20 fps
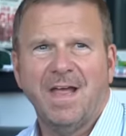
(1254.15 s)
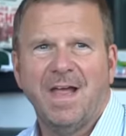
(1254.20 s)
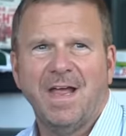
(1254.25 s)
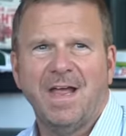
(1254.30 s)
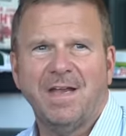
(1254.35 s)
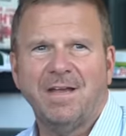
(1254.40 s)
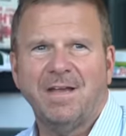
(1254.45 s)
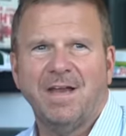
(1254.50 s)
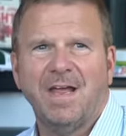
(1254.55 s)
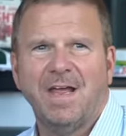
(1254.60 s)

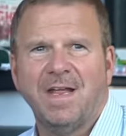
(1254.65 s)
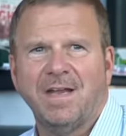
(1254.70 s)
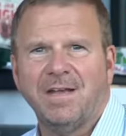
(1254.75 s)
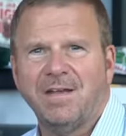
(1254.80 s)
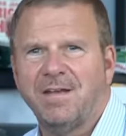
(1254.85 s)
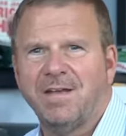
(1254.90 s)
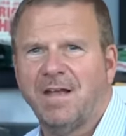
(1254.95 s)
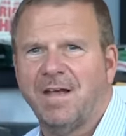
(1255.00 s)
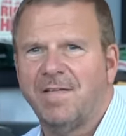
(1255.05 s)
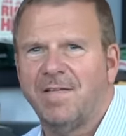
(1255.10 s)
and
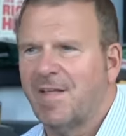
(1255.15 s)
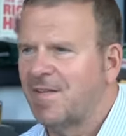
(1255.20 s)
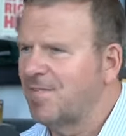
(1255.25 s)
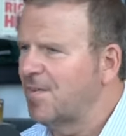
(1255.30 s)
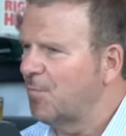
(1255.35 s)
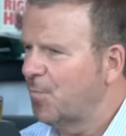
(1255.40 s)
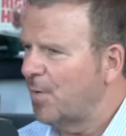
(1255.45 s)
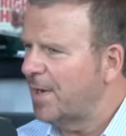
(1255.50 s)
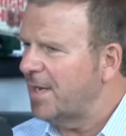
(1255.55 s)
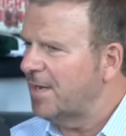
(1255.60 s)
and uh, they
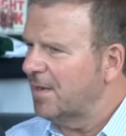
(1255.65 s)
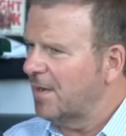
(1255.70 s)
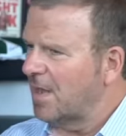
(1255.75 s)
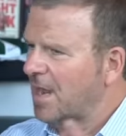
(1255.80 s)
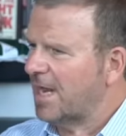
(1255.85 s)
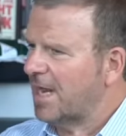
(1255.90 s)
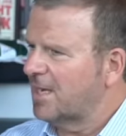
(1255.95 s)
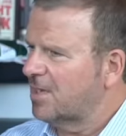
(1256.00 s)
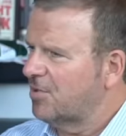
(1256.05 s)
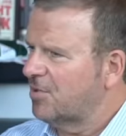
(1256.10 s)
said we'd
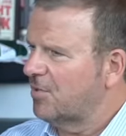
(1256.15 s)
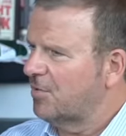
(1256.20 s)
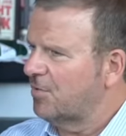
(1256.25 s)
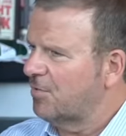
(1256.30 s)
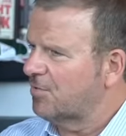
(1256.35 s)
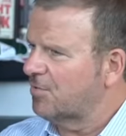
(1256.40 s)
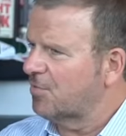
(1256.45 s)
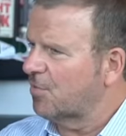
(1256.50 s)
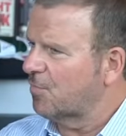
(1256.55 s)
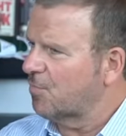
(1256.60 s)
like you
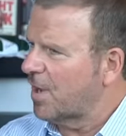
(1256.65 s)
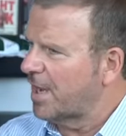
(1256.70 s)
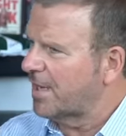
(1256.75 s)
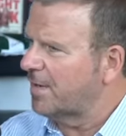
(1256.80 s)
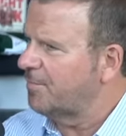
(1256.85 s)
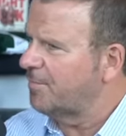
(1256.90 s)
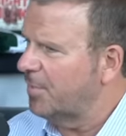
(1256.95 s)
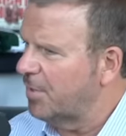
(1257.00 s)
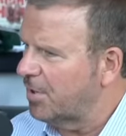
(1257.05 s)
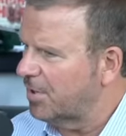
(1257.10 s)
to write a
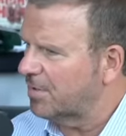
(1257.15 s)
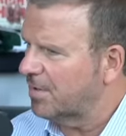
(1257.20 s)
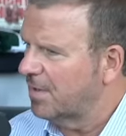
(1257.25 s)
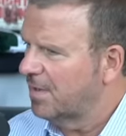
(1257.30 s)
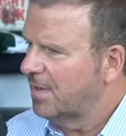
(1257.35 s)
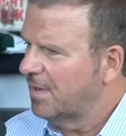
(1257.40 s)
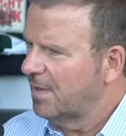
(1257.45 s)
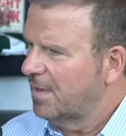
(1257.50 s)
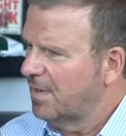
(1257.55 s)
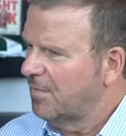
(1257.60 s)
book
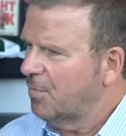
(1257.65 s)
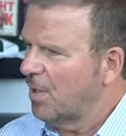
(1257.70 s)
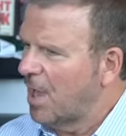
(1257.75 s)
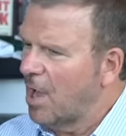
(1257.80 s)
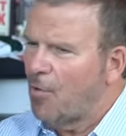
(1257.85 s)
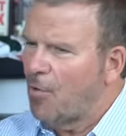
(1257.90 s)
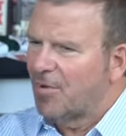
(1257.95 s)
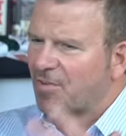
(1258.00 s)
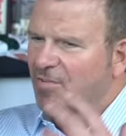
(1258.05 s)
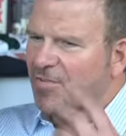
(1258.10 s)
well, I
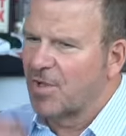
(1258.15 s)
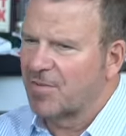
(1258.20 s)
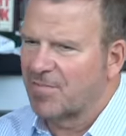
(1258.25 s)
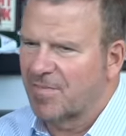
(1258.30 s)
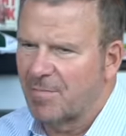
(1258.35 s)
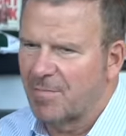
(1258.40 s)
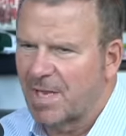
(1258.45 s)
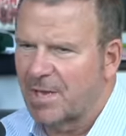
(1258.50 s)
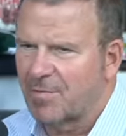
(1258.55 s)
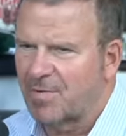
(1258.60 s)
always thought
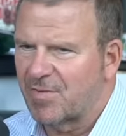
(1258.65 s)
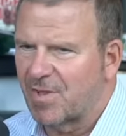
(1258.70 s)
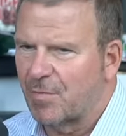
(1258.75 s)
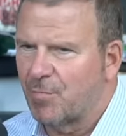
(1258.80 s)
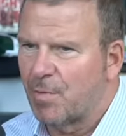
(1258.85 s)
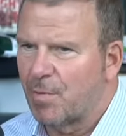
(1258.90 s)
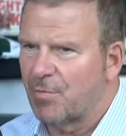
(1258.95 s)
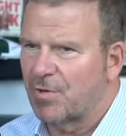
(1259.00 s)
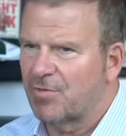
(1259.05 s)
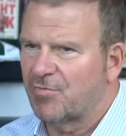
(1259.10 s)
somebody would say,
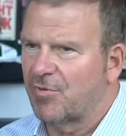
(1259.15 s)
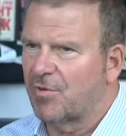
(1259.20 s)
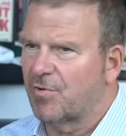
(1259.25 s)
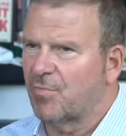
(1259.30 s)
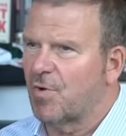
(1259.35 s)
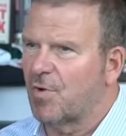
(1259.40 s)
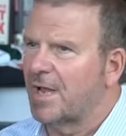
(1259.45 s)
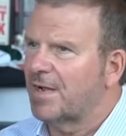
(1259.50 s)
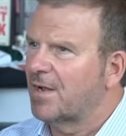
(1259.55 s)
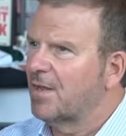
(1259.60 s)
We want you to
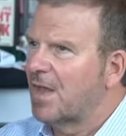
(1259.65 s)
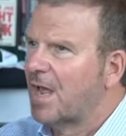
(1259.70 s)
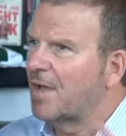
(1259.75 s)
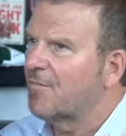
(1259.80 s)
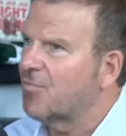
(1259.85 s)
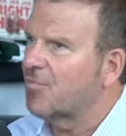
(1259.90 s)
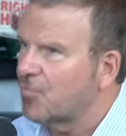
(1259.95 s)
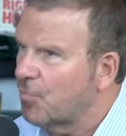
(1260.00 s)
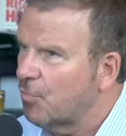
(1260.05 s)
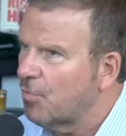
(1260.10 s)
write a
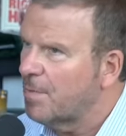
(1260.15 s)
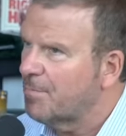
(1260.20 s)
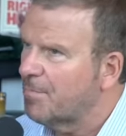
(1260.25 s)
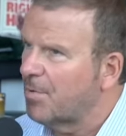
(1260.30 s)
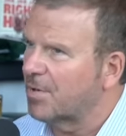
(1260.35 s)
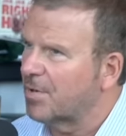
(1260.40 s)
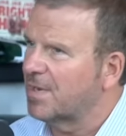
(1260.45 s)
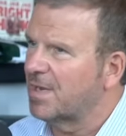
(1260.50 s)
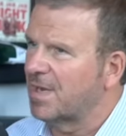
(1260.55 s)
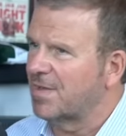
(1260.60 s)
life story
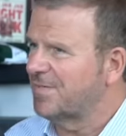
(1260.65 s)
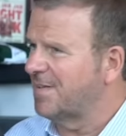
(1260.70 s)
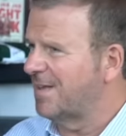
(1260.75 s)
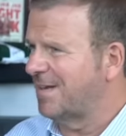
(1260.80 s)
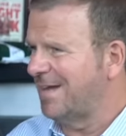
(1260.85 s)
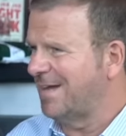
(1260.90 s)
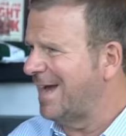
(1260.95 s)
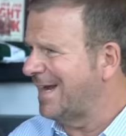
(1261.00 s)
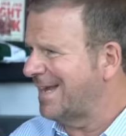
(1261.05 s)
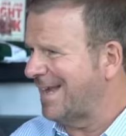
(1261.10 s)
book. And I said,
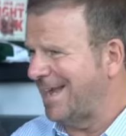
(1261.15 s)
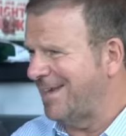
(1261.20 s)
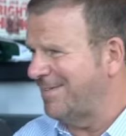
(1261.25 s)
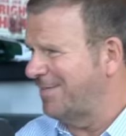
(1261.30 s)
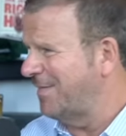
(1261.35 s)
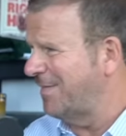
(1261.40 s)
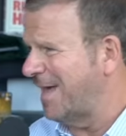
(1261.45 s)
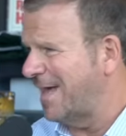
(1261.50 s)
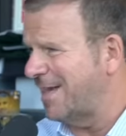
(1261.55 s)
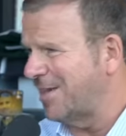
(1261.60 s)
I can't
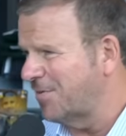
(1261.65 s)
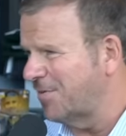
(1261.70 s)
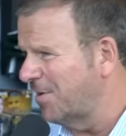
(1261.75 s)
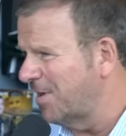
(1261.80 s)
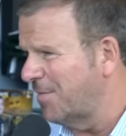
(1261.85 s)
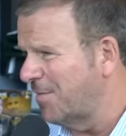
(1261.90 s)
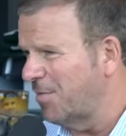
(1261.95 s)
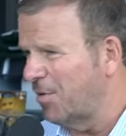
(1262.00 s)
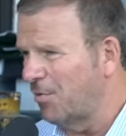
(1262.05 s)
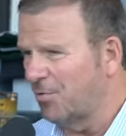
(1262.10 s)
do that until
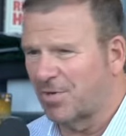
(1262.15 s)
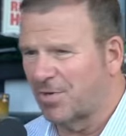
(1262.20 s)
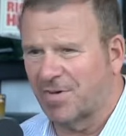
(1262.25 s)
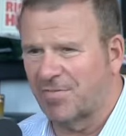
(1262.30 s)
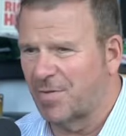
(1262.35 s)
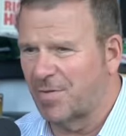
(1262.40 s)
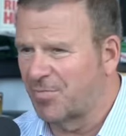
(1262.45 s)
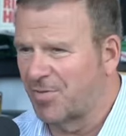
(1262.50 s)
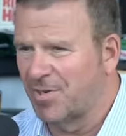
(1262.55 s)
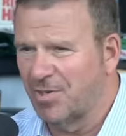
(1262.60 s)
I'm older
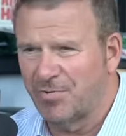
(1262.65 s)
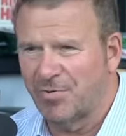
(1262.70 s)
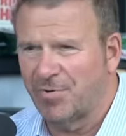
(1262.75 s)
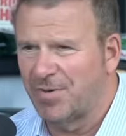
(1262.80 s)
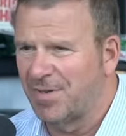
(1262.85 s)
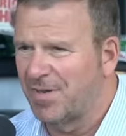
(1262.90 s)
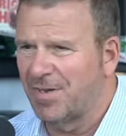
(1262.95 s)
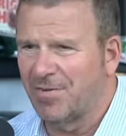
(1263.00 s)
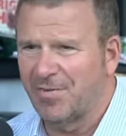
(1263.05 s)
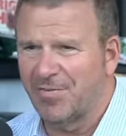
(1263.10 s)
because I'm still
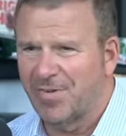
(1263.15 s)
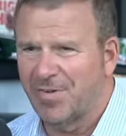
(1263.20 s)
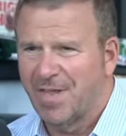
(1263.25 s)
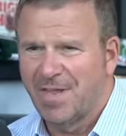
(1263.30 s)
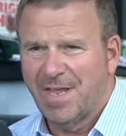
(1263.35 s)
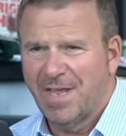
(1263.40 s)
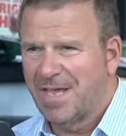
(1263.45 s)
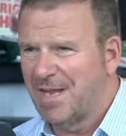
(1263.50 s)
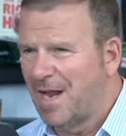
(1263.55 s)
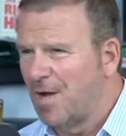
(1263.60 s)
doing deals
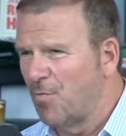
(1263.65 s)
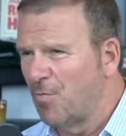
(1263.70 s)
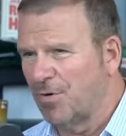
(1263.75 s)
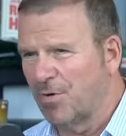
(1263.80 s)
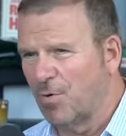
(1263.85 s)
and I want to